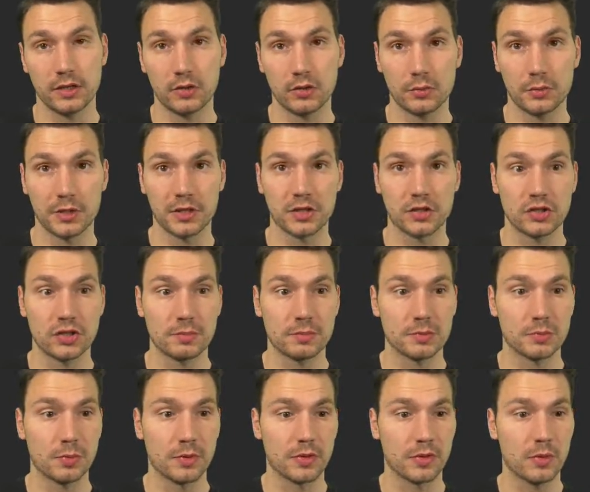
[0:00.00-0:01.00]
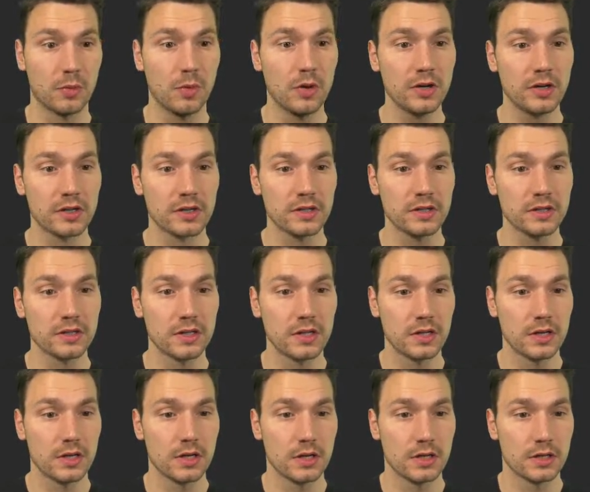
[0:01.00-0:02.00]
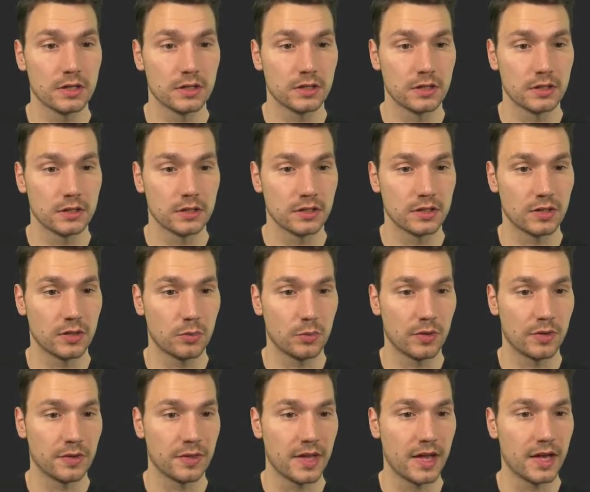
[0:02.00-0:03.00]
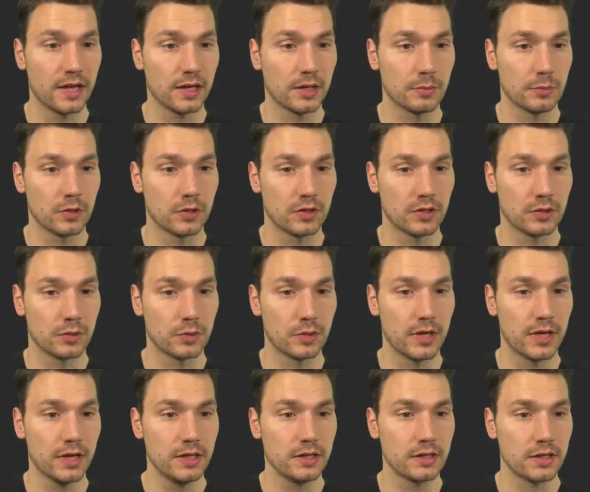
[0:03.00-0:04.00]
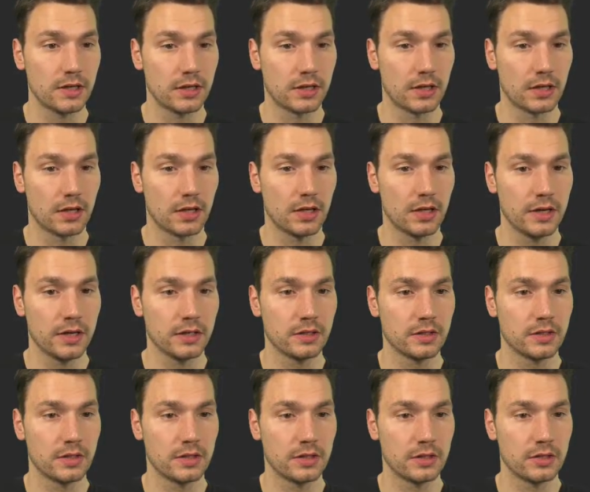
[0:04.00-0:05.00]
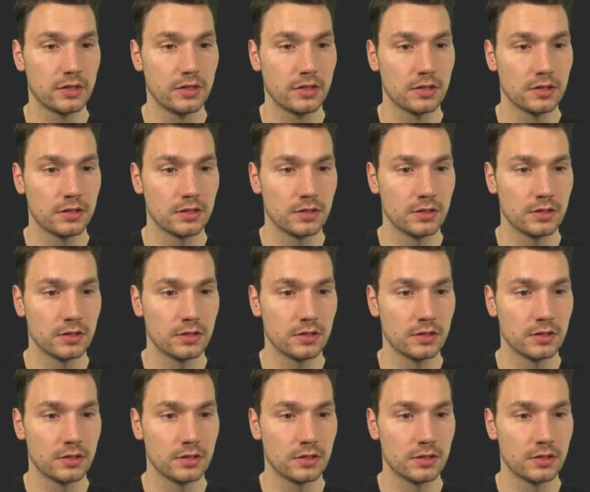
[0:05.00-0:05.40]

that already ships with Quarkus. So with that, I'm going to create a client here.